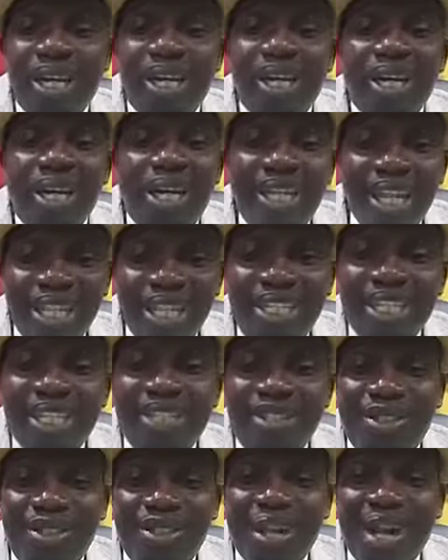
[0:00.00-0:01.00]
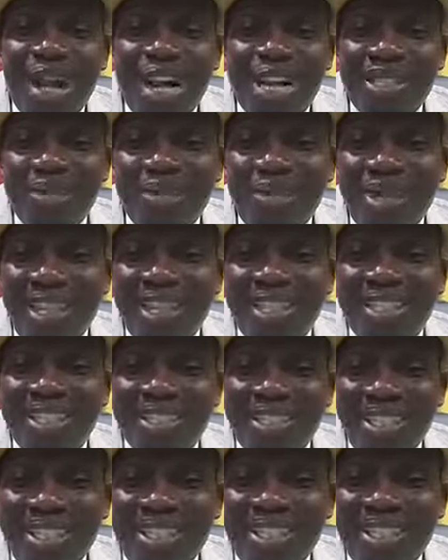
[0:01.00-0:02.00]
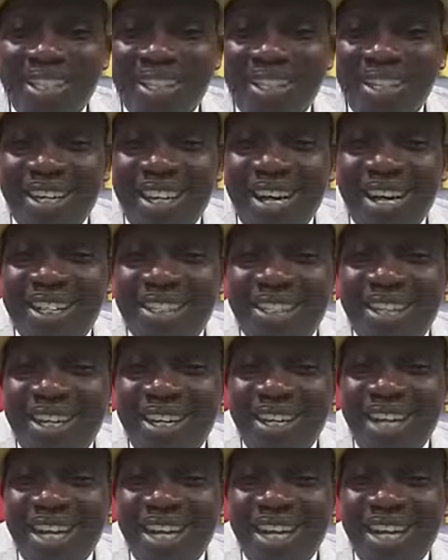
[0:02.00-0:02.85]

Greetings to your husband. Greetings to your husband.